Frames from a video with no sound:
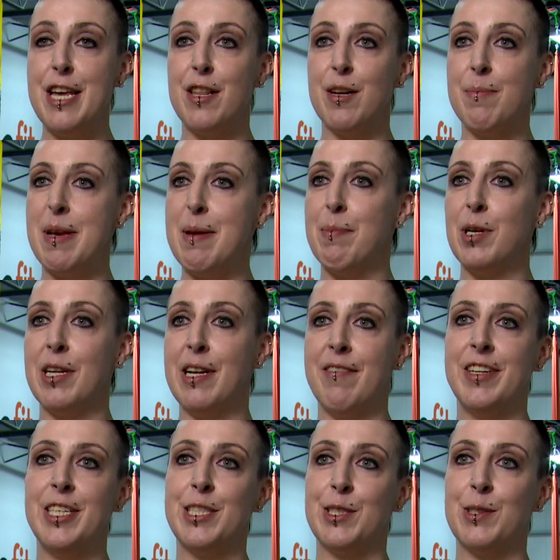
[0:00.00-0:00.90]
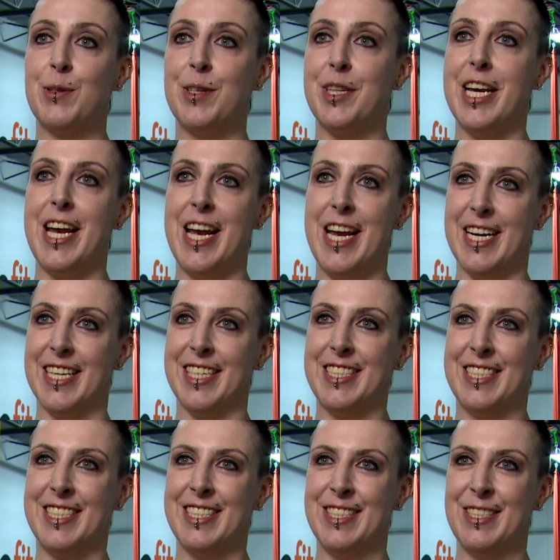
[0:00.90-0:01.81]
either people love it or they hate
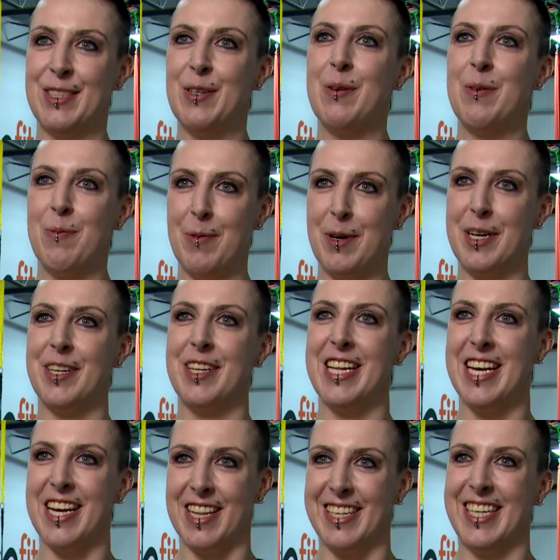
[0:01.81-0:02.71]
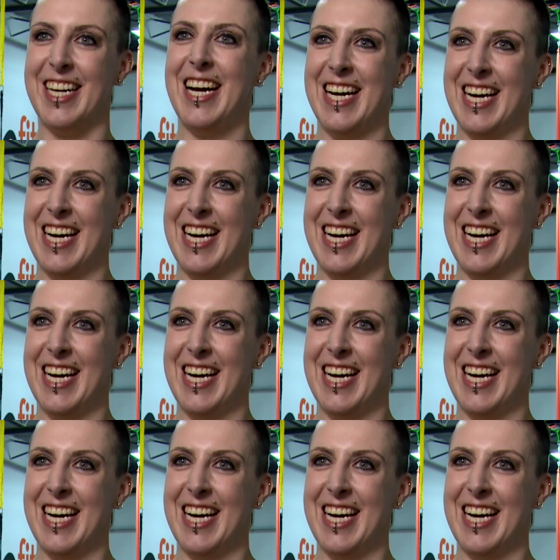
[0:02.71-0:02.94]
it, one or the other.